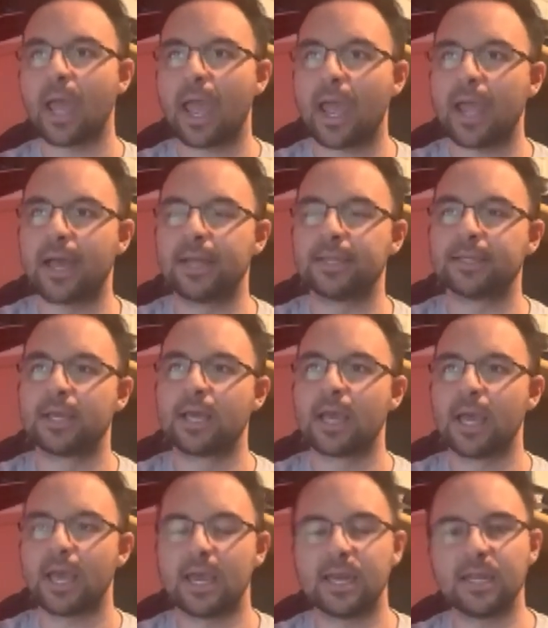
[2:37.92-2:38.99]
And
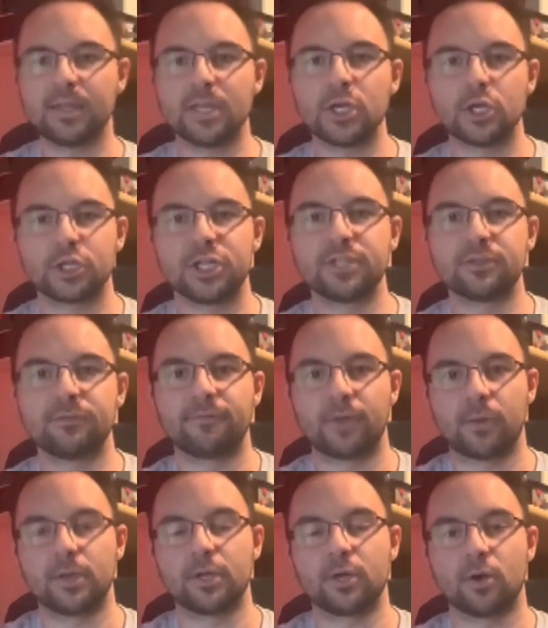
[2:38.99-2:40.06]
hitting the Ishizu
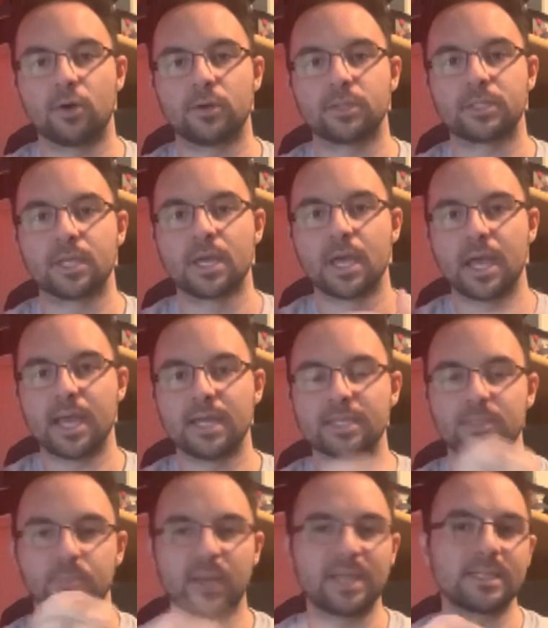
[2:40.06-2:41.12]
Fairy cards
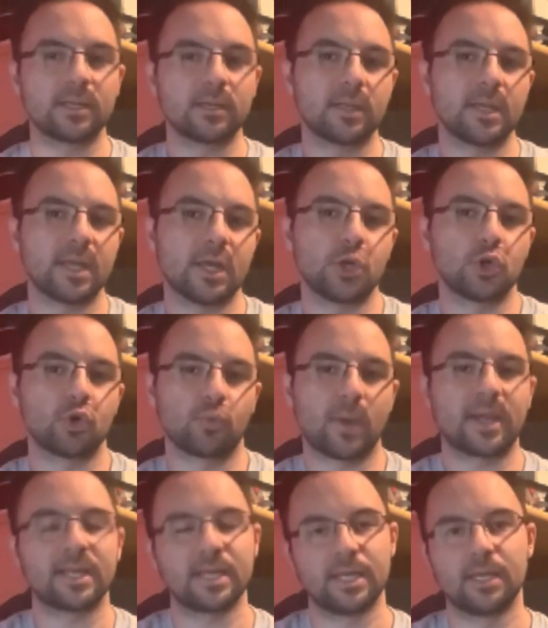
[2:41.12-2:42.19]
is basically an
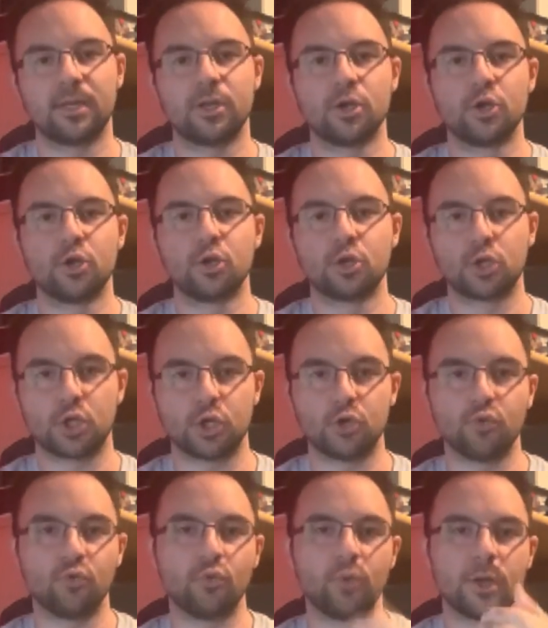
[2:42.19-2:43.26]
indirect hit
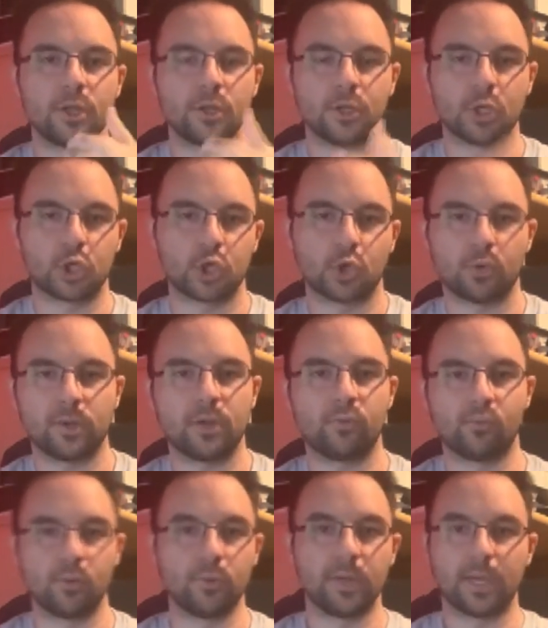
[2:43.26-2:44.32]
to Naturia
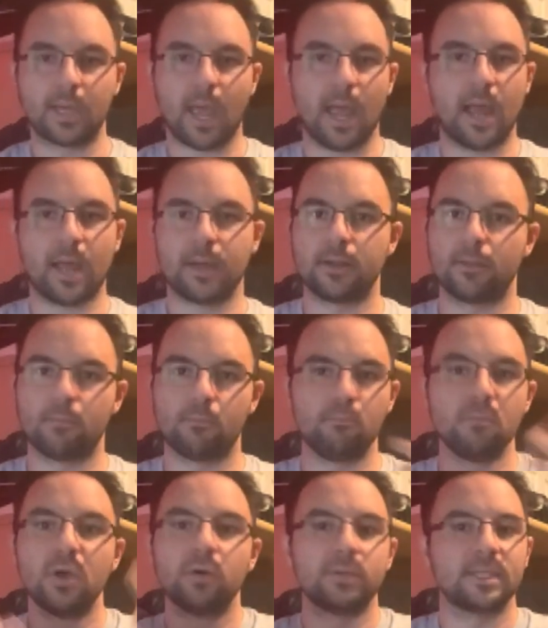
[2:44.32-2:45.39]
Runic and
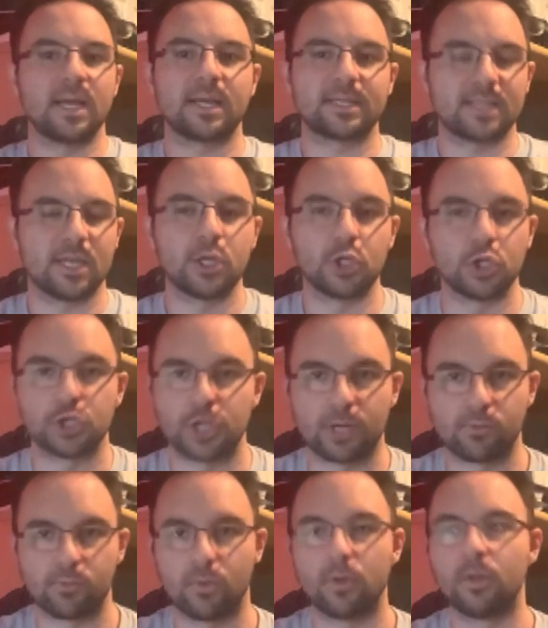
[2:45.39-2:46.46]
mill decks in
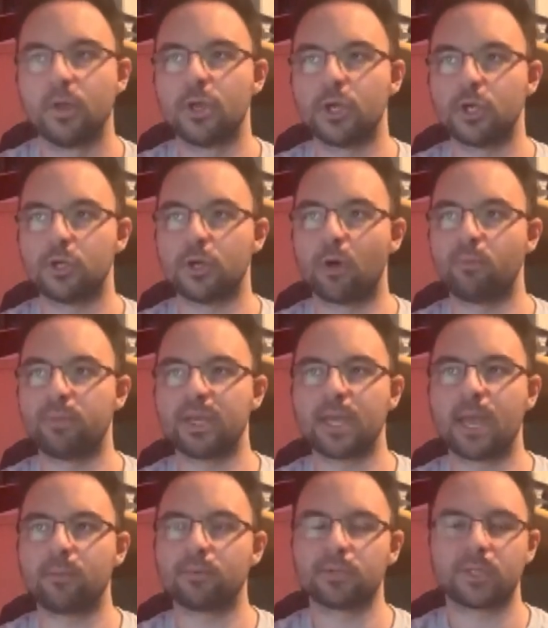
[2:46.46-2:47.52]
general. You know,
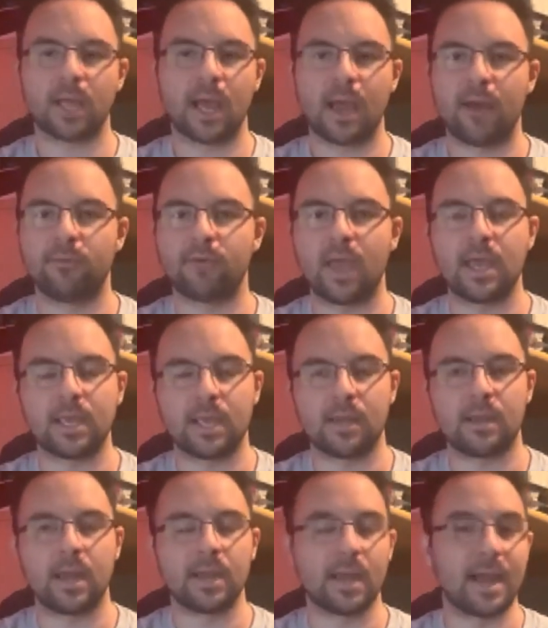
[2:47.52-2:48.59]
being able to have
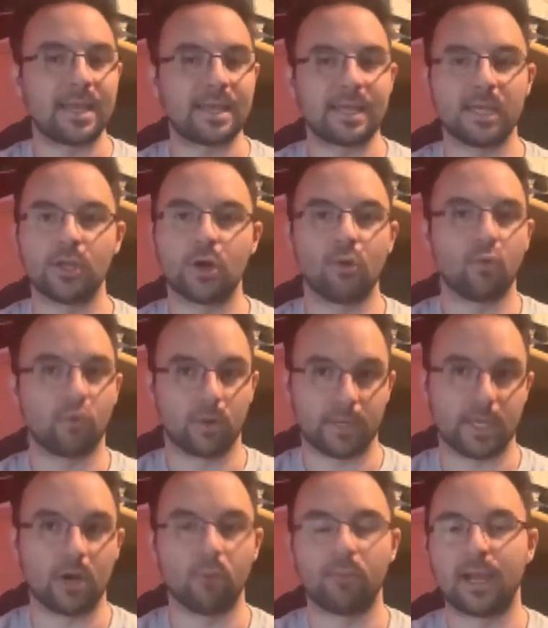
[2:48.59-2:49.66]
an Aigido or a
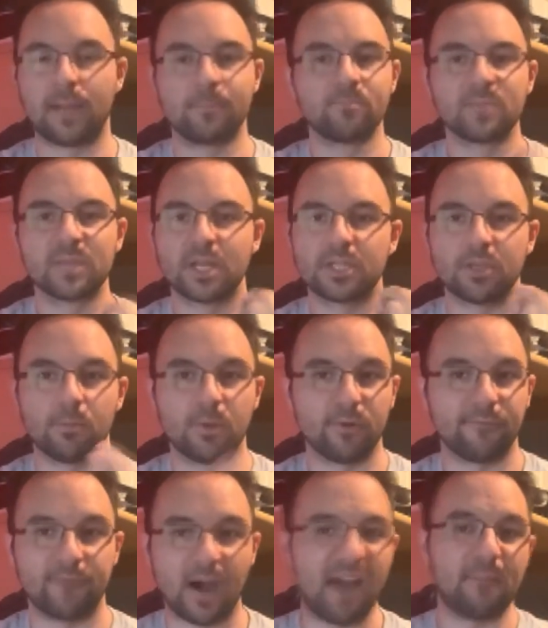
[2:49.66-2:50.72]
Kelbeck to
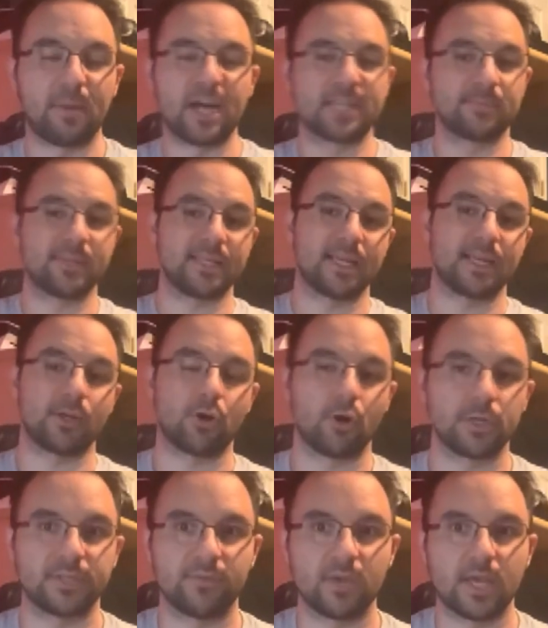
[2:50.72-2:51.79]
mill 5, possibly 10
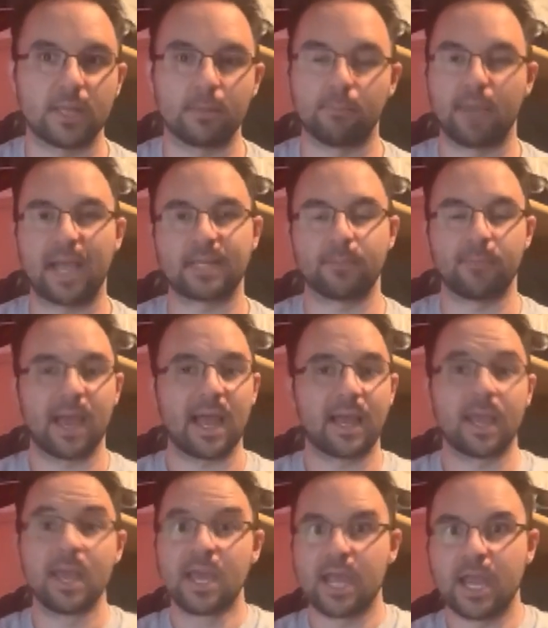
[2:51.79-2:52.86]
cards if you hit them back to
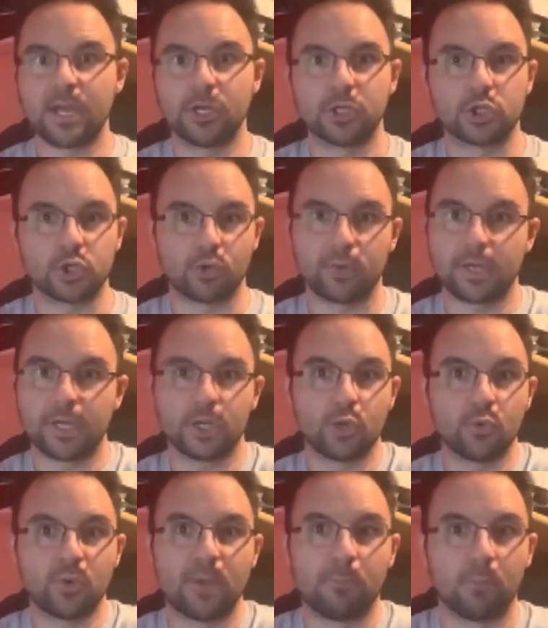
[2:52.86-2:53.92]
back. In Naturia,
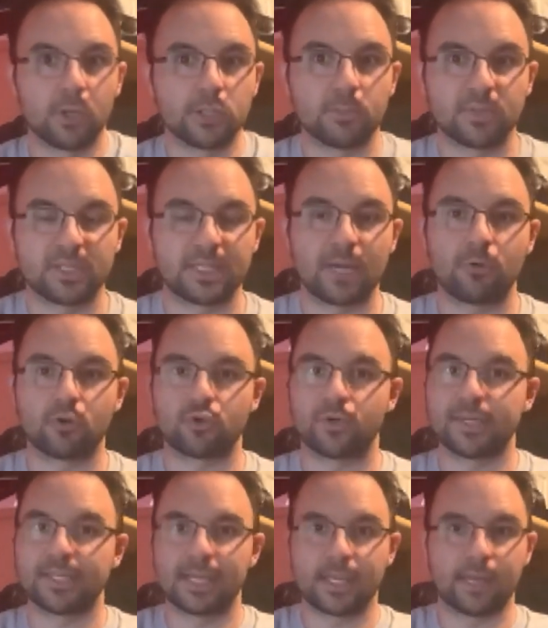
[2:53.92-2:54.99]
you hit multiple Sacred
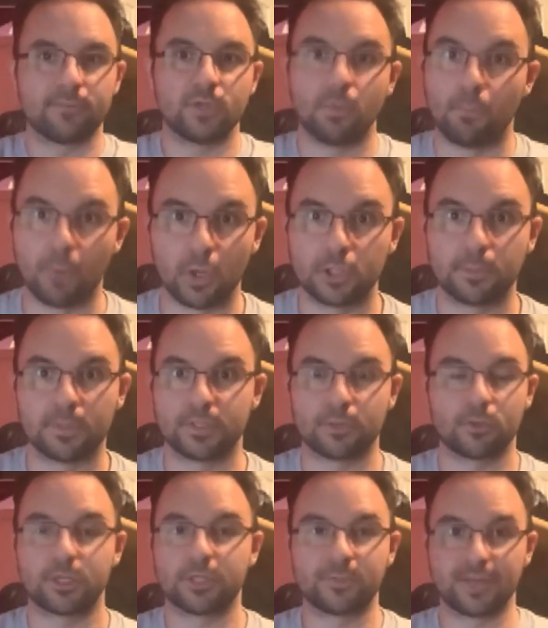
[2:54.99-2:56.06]
Trees. That gives you multiple
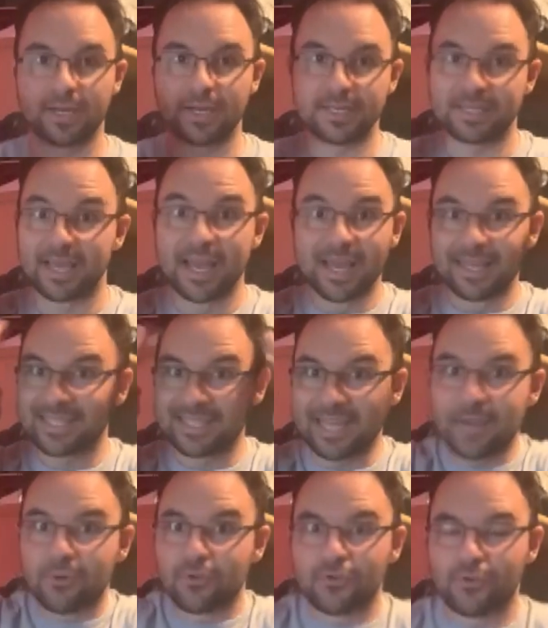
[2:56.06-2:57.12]
searches, because
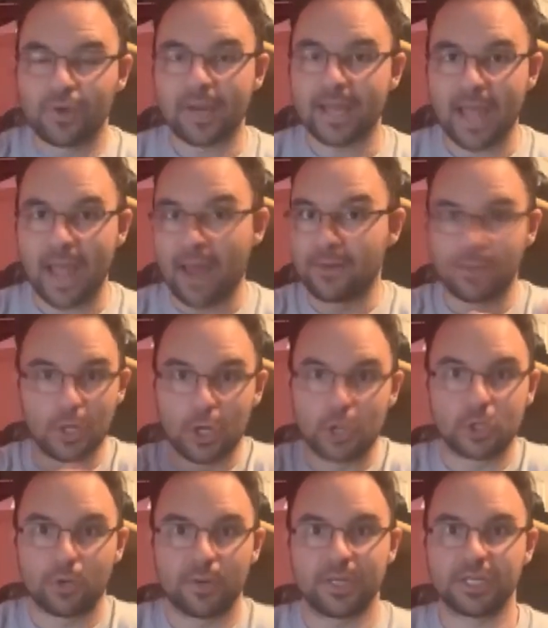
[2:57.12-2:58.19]
Sacred Tree and the
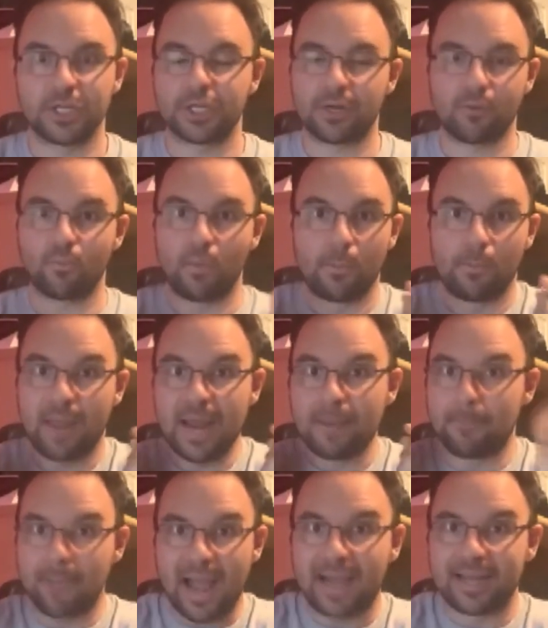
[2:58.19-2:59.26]
Naturias in general were
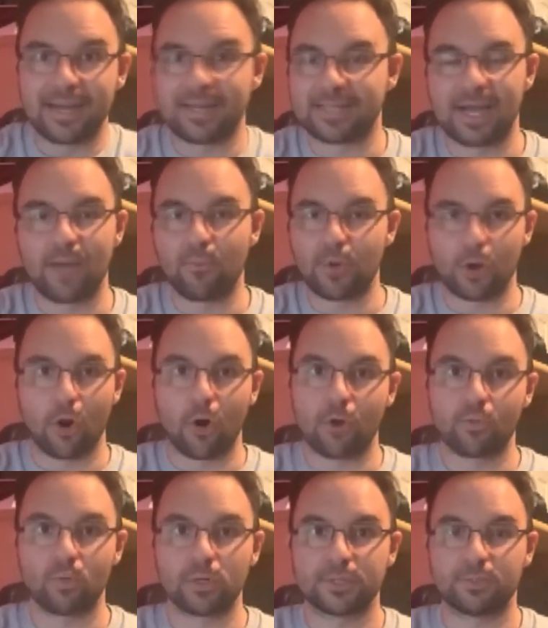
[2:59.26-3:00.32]
made back in a time when
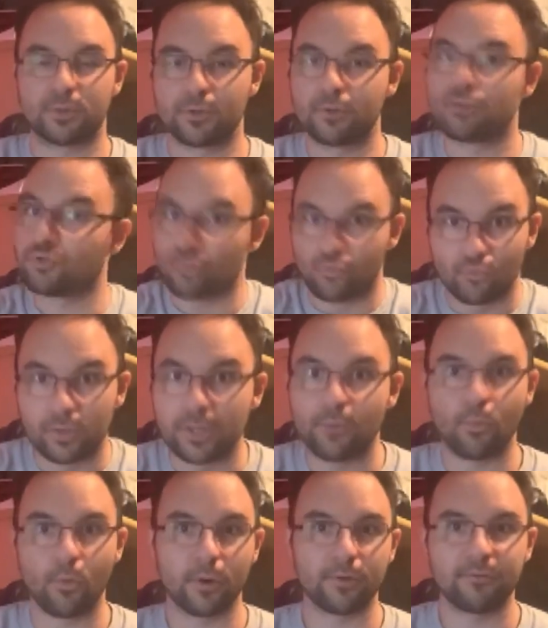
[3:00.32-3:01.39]
hard ones per turns really
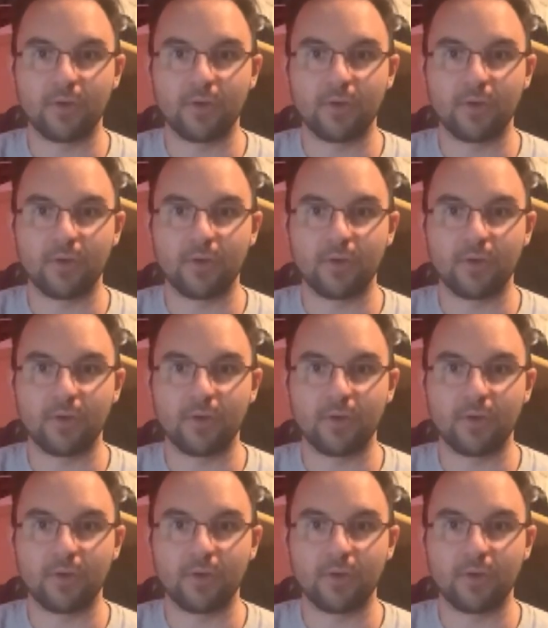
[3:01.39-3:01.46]
weren't a